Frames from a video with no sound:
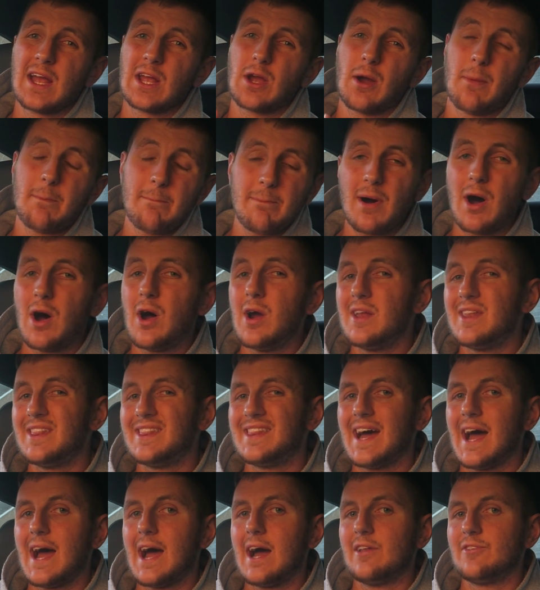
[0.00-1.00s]

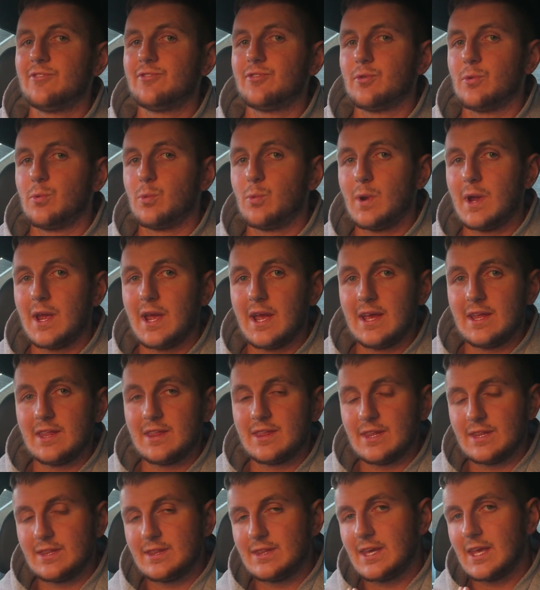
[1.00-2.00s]
Combine that
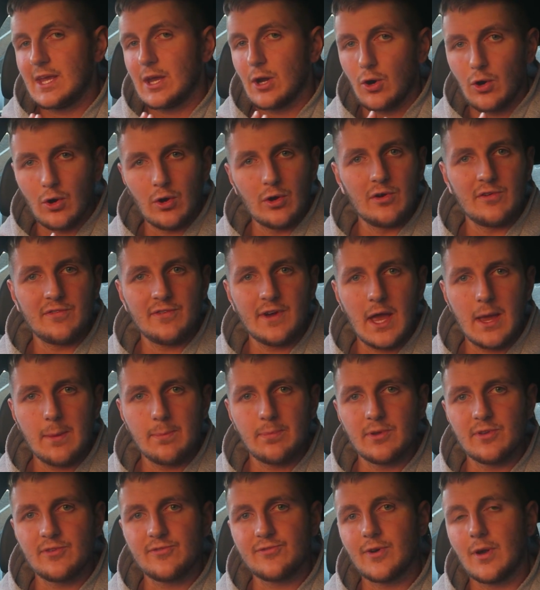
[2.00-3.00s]
with the oil
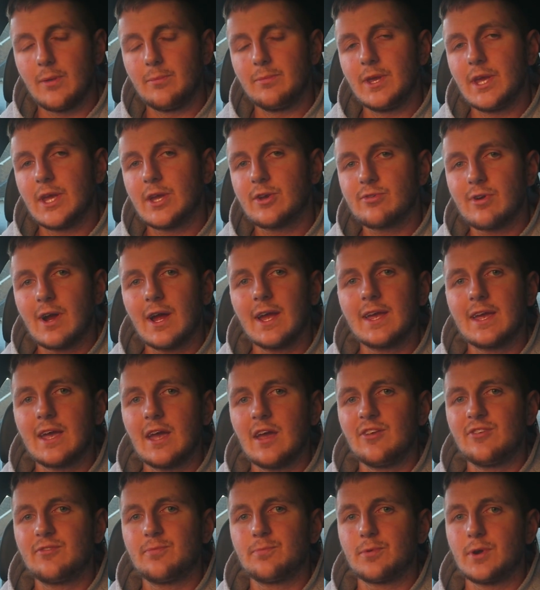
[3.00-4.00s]
vapors from the
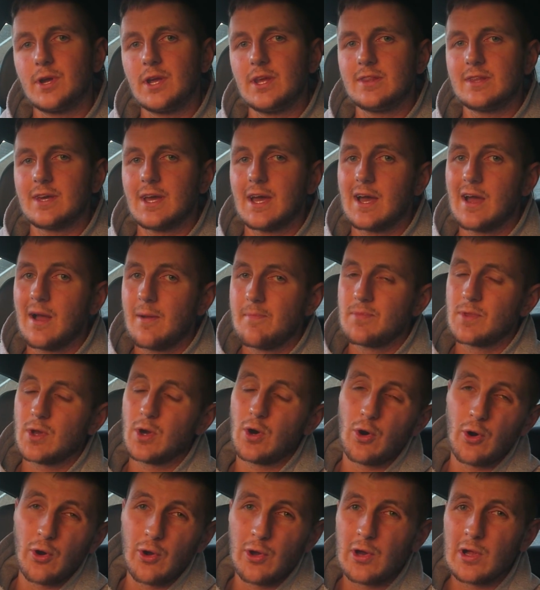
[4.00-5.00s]
crankcase breather.
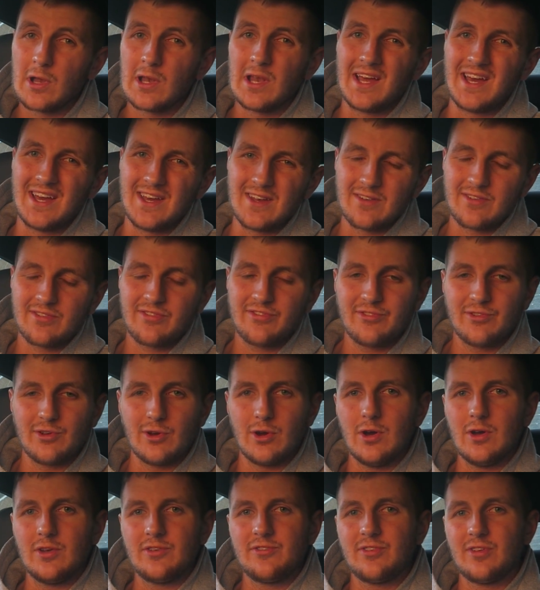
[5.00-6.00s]
Oil and
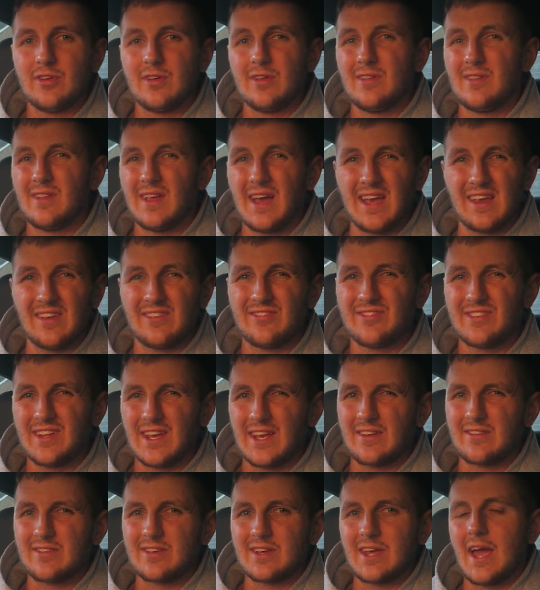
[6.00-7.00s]
soot, they
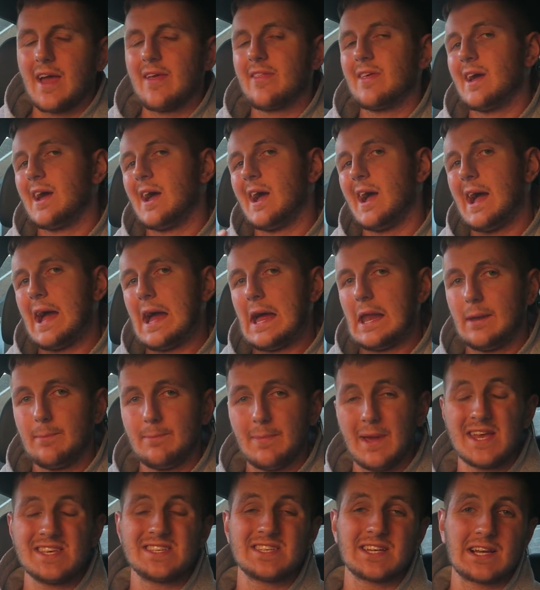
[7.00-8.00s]
stick together
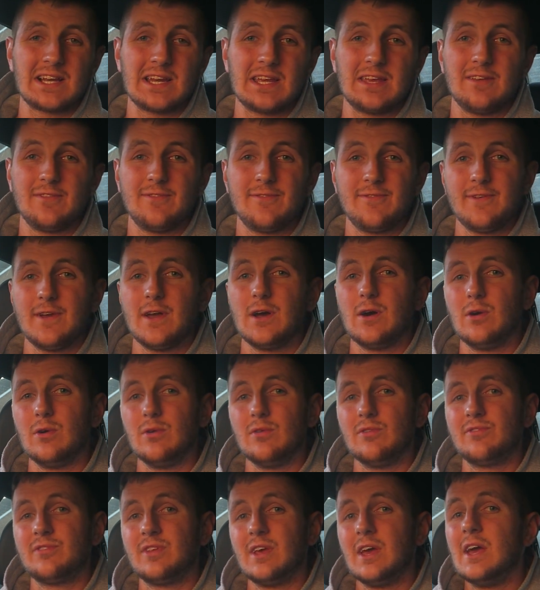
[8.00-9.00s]
and basically
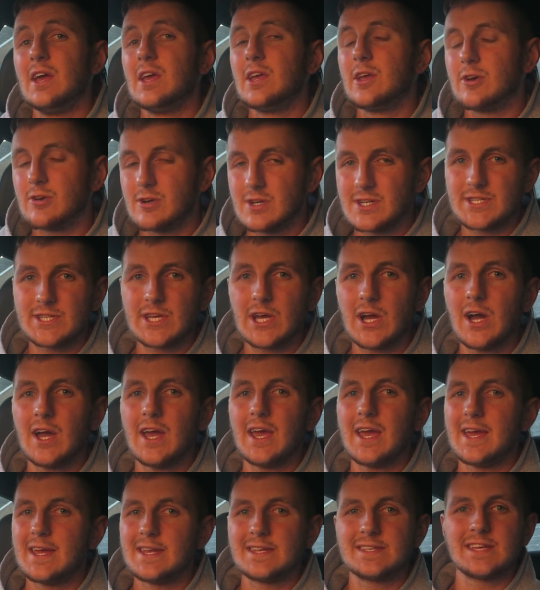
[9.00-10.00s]
fills your
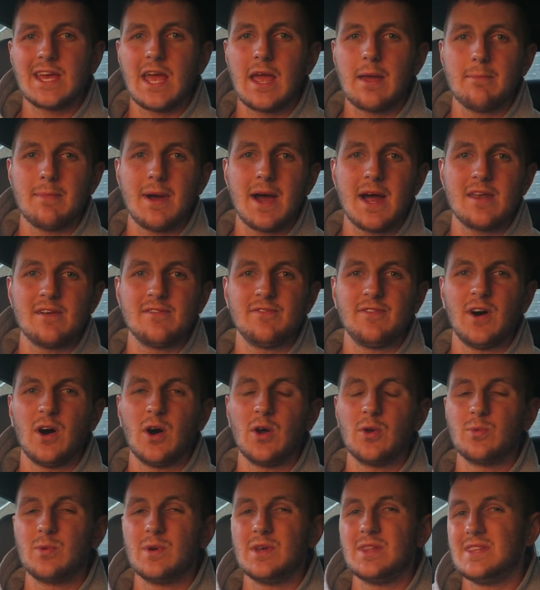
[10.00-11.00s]
entire intake
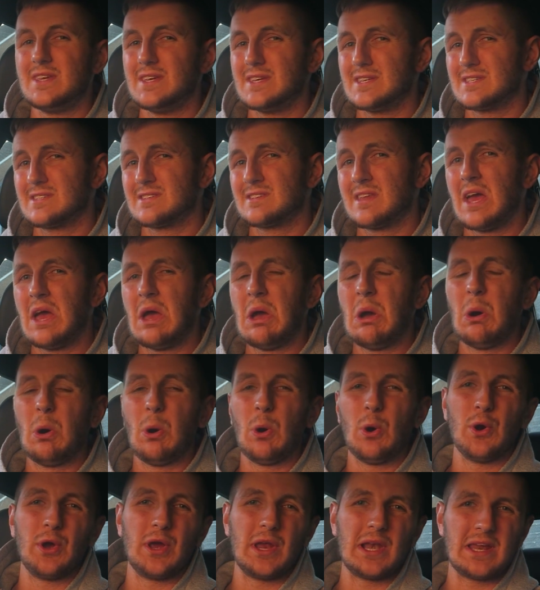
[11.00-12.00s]
manifold with this
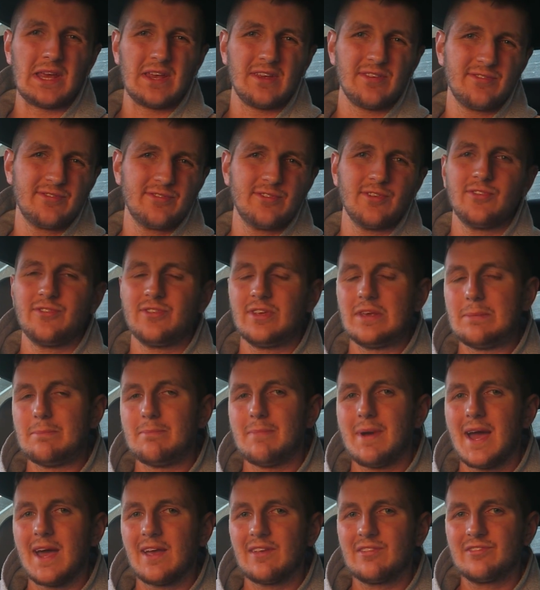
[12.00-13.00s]
oily, sooty
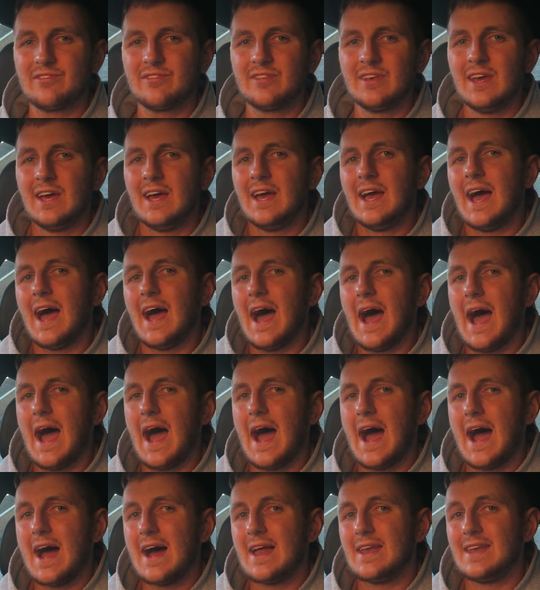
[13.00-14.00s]
mess,
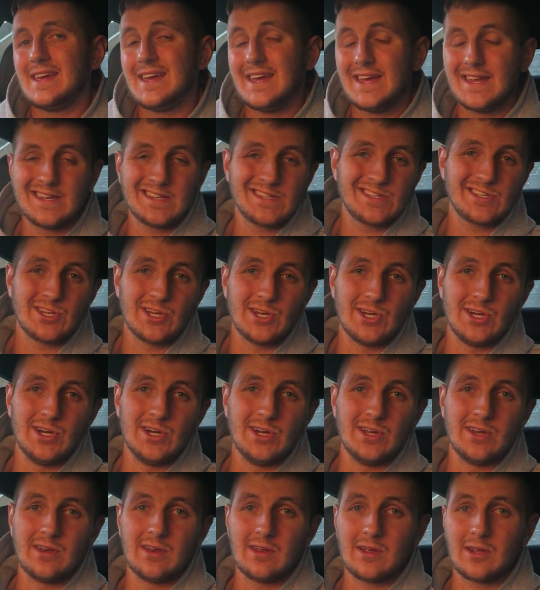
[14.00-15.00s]
and in
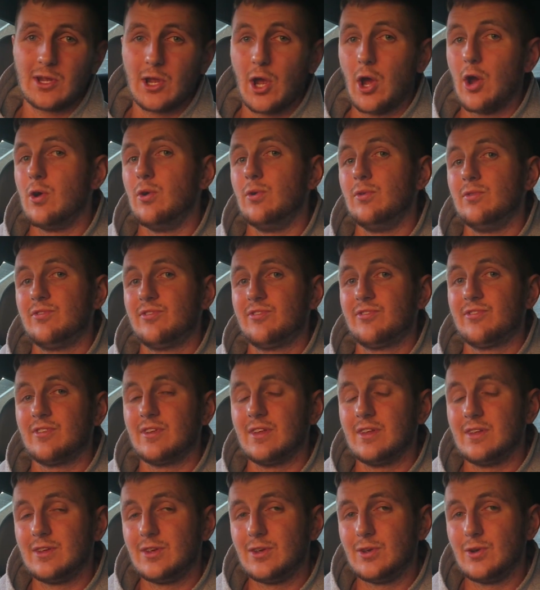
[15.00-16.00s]
turn
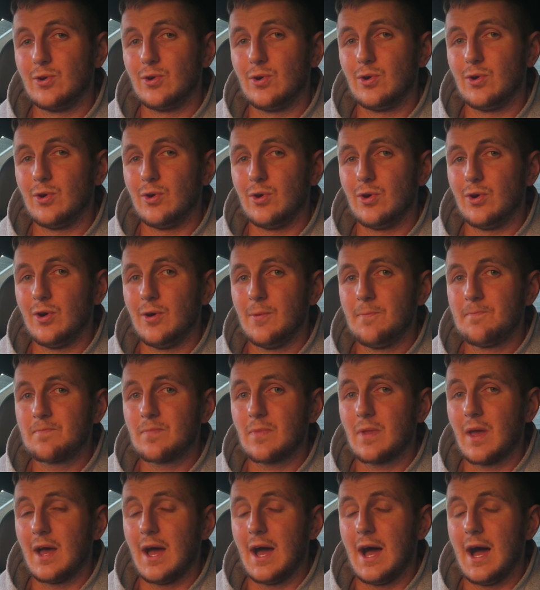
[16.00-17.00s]
coats your
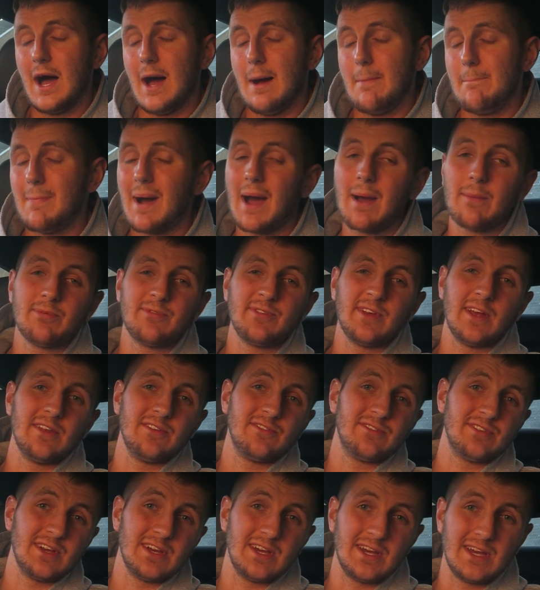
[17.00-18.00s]
MAP
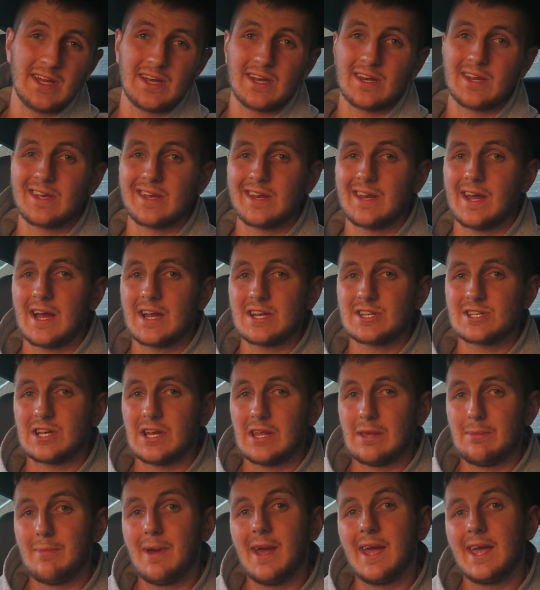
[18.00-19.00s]
sensor and can
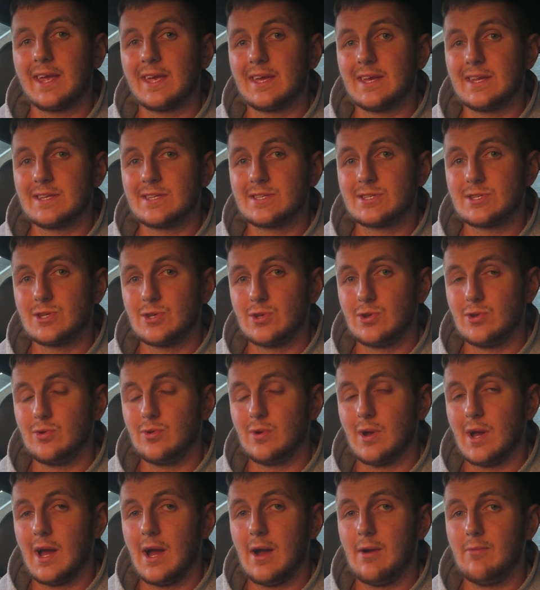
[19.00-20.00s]
actually make it
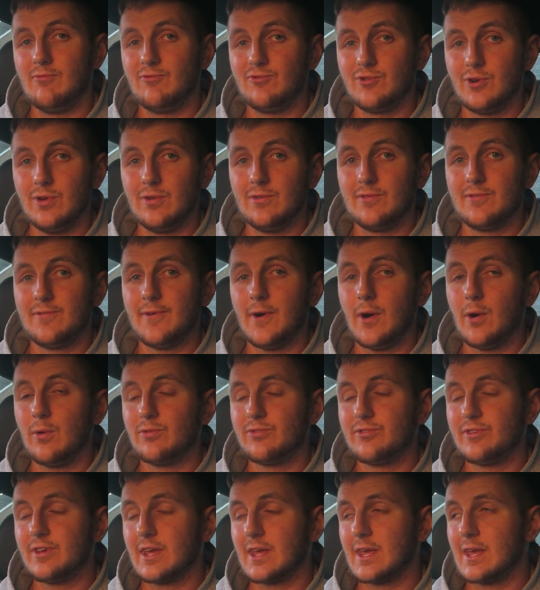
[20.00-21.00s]
to run
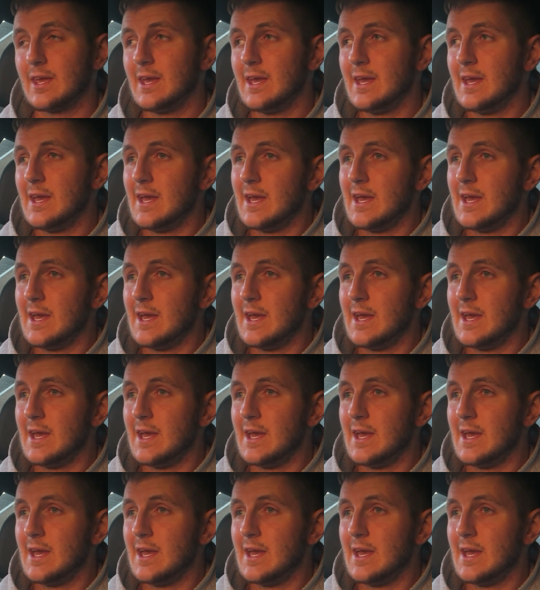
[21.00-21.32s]
faulty.